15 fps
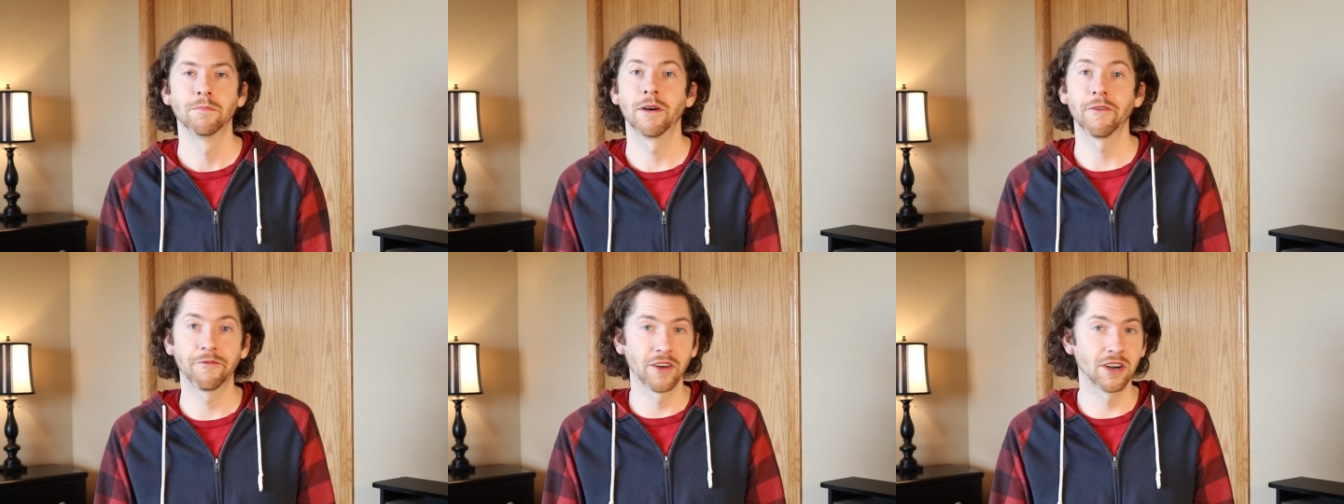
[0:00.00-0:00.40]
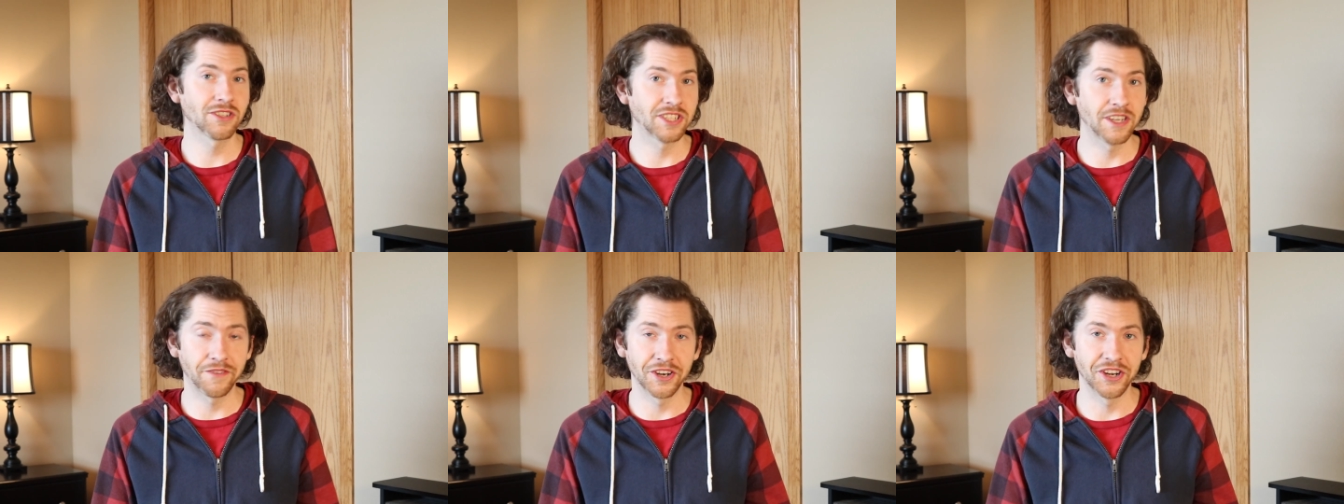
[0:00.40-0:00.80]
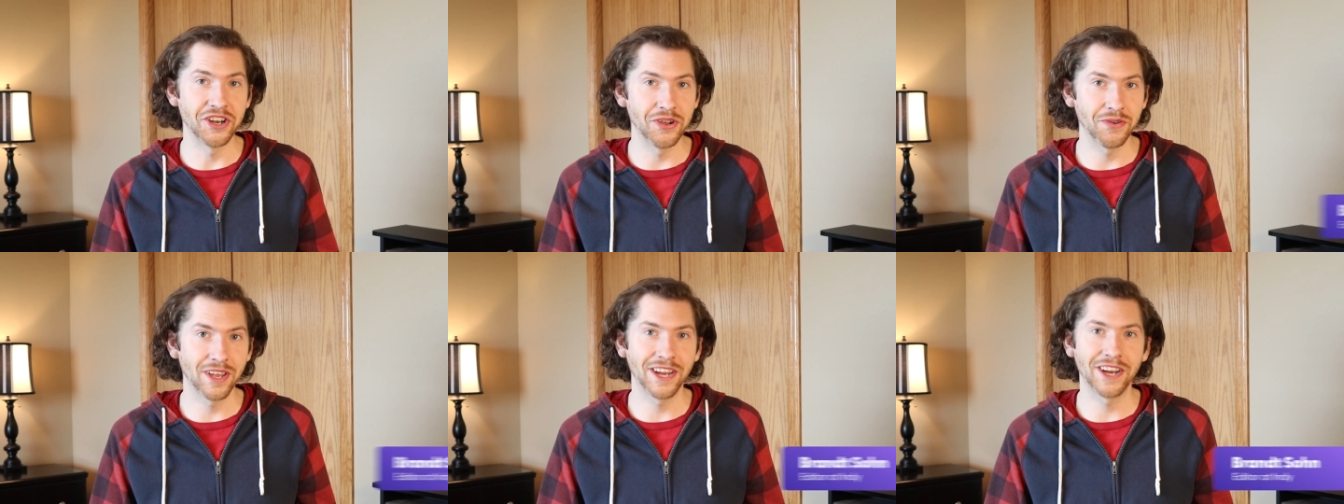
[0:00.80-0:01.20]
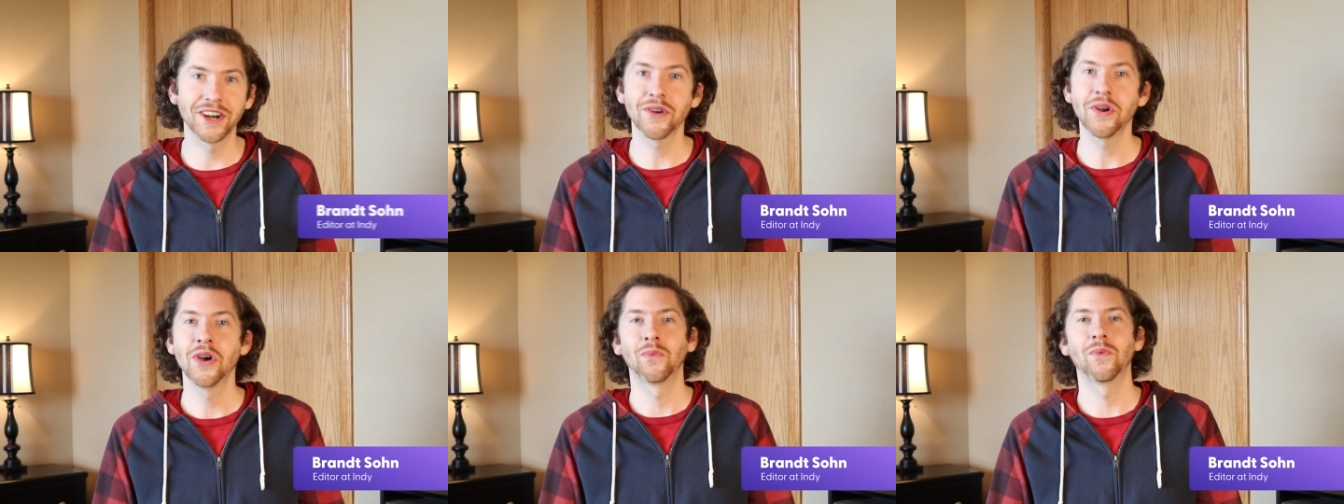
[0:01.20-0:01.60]
But first, if you're new
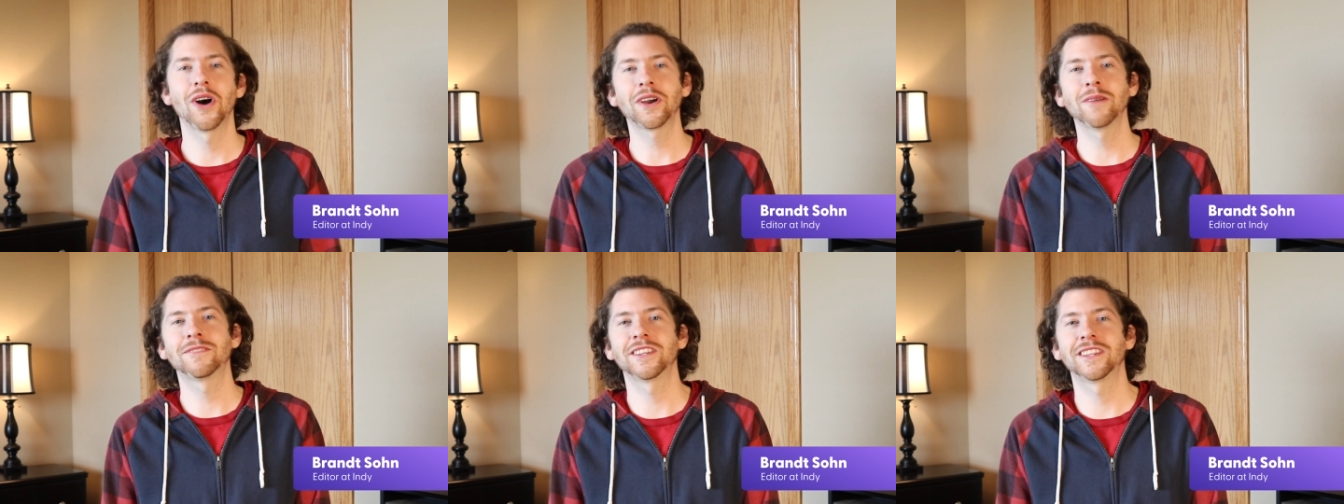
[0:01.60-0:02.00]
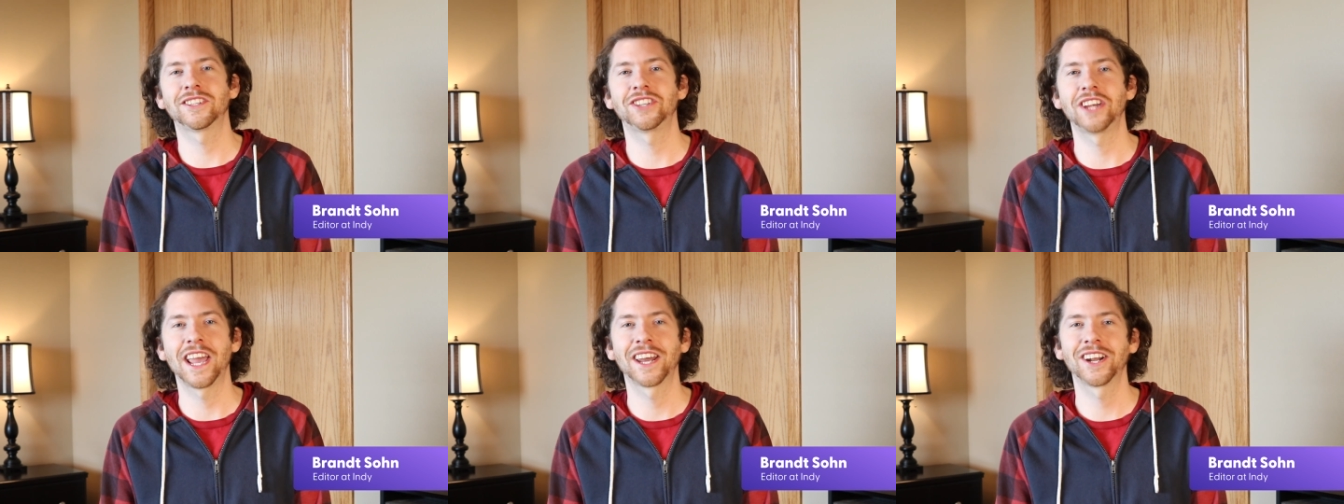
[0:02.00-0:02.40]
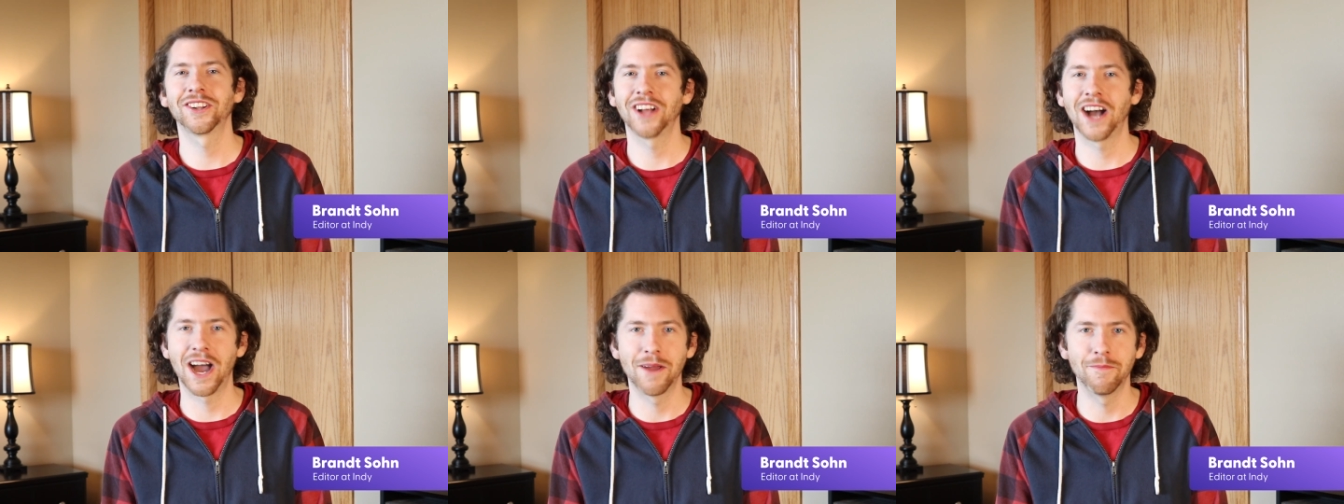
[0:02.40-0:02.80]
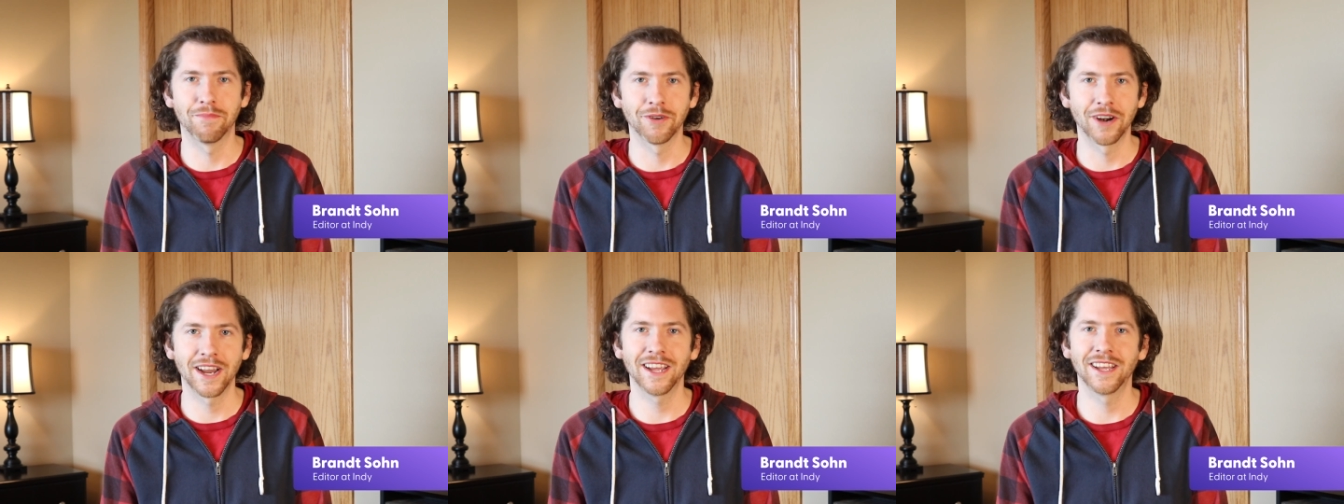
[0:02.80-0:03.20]
here, welcome to the channel. I'm
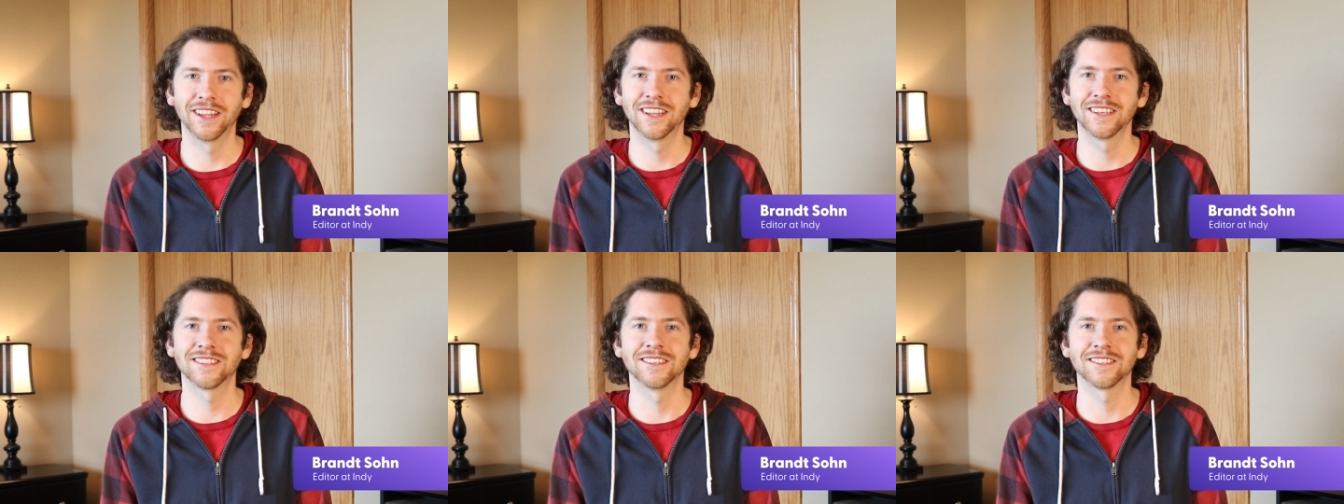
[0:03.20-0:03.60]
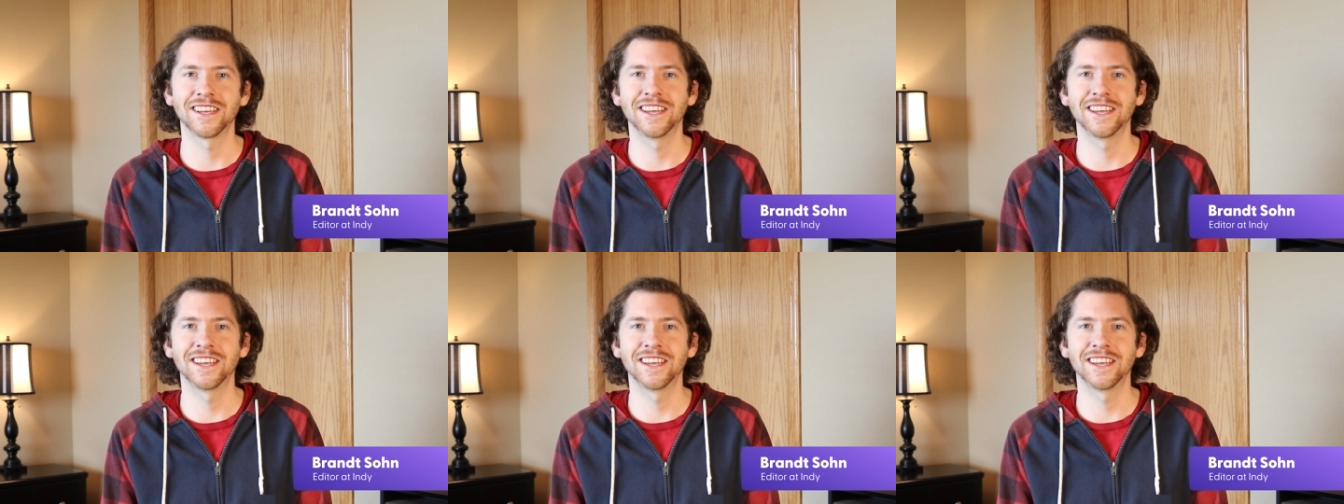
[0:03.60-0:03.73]
Brant and this is